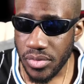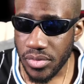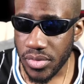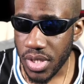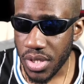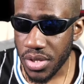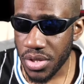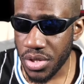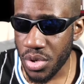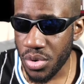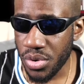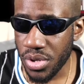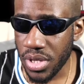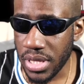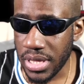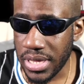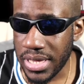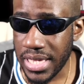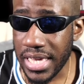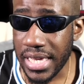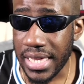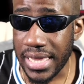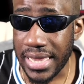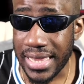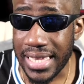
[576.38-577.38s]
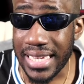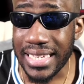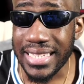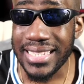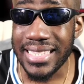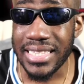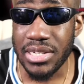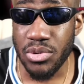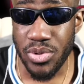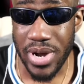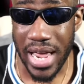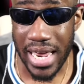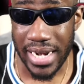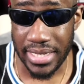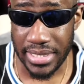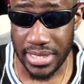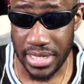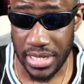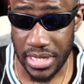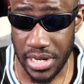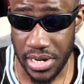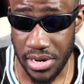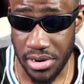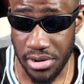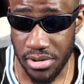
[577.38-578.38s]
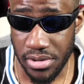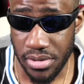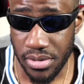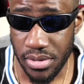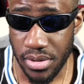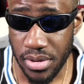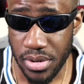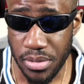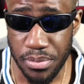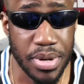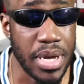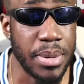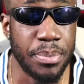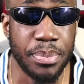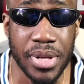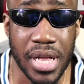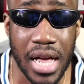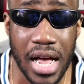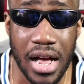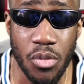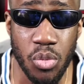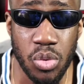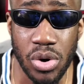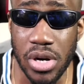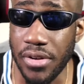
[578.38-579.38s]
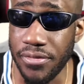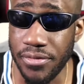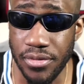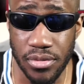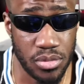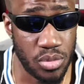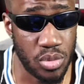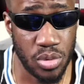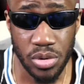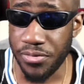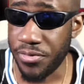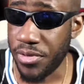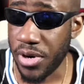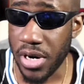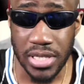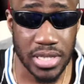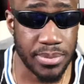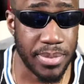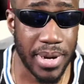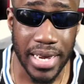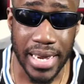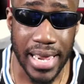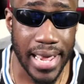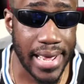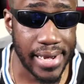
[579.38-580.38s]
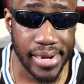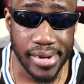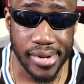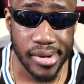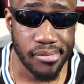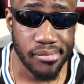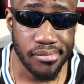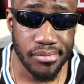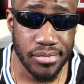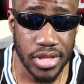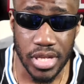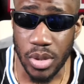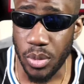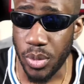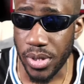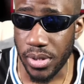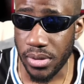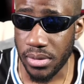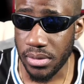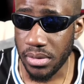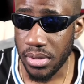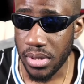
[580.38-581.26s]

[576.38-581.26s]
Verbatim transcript: The, the, this is the reality here. People have, will, have, will forget about Kang. They will.